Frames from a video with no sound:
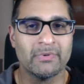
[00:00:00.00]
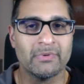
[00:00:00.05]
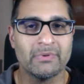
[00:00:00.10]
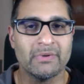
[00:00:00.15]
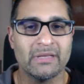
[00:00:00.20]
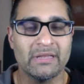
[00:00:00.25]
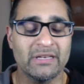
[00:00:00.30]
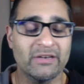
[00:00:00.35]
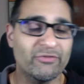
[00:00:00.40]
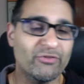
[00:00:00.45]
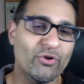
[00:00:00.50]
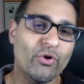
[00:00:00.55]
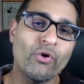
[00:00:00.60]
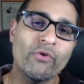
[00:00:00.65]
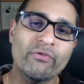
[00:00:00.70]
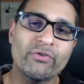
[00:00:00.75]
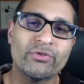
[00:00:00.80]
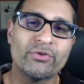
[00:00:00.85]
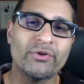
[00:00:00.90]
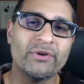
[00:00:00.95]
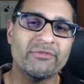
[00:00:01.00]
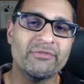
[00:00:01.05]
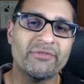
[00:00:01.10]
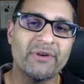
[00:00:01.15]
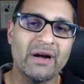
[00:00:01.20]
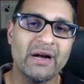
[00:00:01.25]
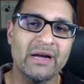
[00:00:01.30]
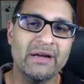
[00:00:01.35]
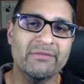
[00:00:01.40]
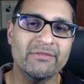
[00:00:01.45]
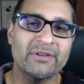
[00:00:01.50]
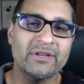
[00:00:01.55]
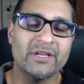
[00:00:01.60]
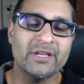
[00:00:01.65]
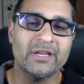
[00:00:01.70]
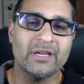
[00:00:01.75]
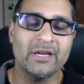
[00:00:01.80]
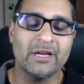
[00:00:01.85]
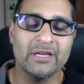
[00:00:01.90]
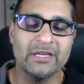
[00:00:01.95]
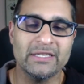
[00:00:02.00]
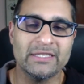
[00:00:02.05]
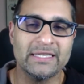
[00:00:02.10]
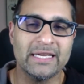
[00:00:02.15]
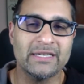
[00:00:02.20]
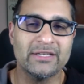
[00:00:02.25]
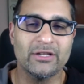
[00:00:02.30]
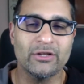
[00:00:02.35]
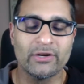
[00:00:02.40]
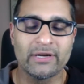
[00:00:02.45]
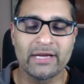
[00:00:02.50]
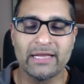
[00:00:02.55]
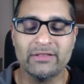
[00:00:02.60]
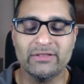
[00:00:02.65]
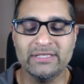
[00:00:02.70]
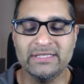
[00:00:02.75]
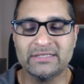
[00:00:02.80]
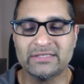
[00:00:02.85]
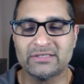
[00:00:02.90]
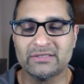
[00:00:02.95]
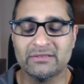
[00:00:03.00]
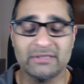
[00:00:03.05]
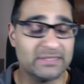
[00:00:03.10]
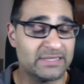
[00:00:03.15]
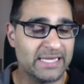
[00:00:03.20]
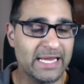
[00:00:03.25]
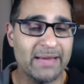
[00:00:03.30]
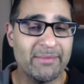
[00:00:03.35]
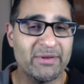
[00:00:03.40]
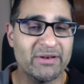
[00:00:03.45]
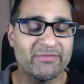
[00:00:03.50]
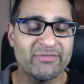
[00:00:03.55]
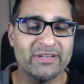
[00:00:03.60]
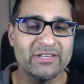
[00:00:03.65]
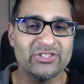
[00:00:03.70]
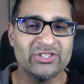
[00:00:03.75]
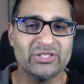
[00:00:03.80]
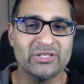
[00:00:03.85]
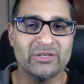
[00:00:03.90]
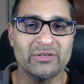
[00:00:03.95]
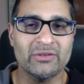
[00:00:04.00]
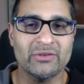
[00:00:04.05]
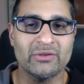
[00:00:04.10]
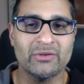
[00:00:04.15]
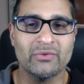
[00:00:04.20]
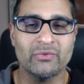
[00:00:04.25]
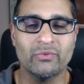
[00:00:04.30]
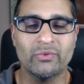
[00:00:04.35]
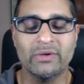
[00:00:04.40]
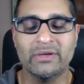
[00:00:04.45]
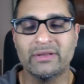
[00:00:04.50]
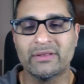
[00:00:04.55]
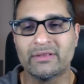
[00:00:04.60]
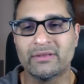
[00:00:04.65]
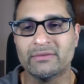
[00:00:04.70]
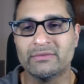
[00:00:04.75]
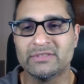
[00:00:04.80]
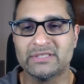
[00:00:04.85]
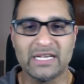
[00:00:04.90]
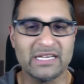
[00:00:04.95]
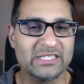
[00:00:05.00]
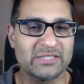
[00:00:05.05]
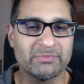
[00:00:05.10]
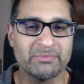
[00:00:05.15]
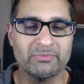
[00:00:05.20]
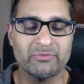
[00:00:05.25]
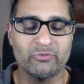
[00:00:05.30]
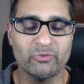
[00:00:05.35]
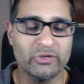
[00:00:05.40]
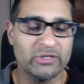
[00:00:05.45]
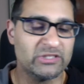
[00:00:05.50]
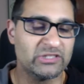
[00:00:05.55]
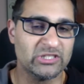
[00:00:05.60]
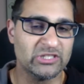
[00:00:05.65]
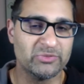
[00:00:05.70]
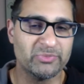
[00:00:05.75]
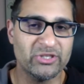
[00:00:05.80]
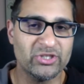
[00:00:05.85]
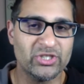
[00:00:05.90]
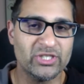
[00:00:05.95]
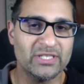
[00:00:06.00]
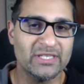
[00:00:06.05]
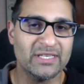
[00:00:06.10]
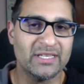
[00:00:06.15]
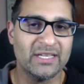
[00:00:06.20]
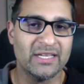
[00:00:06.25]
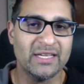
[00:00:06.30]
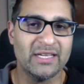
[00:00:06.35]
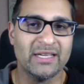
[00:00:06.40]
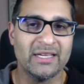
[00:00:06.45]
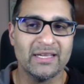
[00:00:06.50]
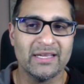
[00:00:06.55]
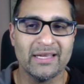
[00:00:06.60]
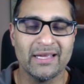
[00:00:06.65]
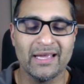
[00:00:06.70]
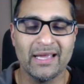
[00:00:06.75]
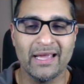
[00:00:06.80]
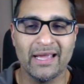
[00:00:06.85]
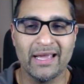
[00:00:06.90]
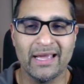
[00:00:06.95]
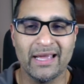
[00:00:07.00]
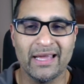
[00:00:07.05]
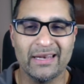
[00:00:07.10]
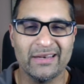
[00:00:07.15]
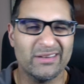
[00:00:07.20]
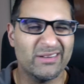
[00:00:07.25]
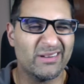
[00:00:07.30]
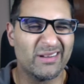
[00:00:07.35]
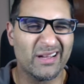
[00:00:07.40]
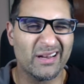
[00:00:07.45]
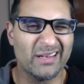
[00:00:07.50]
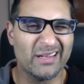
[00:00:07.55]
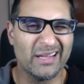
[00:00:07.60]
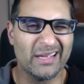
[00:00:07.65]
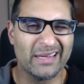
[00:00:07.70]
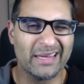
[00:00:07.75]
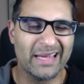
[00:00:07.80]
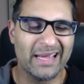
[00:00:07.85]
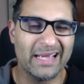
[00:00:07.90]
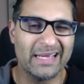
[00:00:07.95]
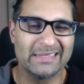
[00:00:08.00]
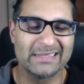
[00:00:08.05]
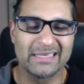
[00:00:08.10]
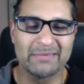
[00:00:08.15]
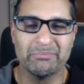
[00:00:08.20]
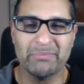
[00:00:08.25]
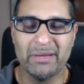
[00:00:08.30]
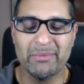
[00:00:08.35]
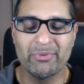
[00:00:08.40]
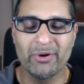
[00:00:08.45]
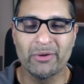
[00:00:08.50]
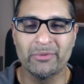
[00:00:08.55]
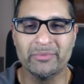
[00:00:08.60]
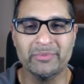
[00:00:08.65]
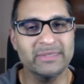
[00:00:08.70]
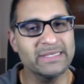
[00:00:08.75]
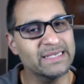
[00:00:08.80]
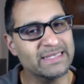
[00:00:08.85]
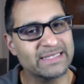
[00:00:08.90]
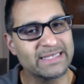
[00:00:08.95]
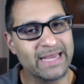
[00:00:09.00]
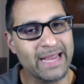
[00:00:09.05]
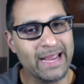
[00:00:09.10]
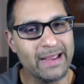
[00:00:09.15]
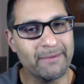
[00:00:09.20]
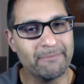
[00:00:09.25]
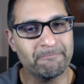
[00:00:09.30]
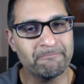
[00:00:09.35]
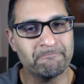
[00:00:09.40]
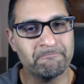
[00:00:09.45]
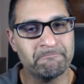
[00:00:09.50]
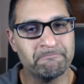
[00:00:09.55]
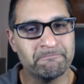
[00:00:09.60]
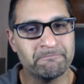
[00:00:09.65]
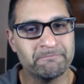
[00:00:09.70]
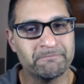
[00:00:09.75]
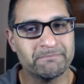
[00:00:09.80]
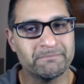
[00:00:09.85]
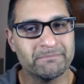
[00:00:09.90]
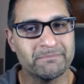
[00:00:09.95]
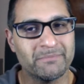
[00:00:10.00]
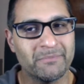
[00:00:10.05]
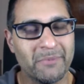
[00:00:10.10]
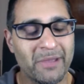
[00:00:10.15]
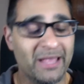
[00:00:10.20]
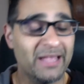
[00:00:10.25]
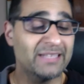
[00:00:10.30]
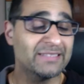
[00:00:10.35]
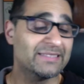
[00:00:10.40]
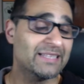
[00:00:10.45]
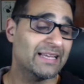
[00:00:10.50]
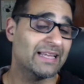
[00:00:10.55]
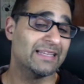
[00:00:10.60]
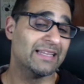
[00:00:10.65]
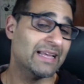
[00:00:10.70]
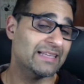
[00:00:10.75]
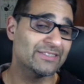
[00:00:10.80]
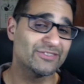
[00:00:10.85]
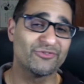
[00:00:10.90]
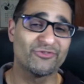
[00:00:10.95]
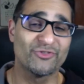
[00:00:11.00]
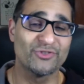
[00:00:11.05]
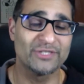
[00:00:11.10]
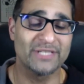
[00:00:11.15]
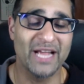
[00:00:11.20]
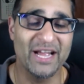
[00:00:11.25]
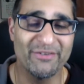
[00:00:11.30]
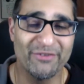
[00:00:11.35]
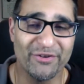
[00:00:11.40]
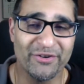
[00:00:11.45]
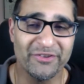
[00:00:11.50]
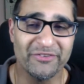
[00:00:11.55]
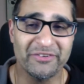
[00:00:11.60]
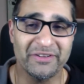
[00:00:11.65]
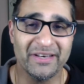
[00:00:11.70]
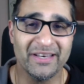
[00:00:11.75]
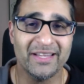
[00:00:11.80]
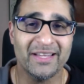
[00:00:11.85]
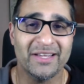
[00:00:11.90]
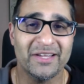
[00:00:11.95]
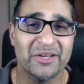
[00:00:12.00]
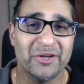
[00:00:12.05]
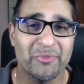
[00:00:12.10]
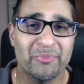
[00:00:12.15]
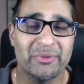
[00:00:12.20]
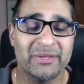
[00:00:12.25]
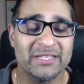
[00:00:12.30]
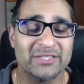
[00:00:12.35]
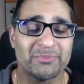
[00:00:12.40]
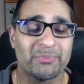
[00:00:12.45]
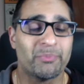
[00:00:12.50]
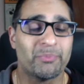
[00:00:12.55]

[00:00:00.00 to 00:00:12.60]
And then if you're over 35, you tend to look at the same innovation with suspicion, and you kind of like, yeah, it's probably a scam. And that's the first I heard of it. But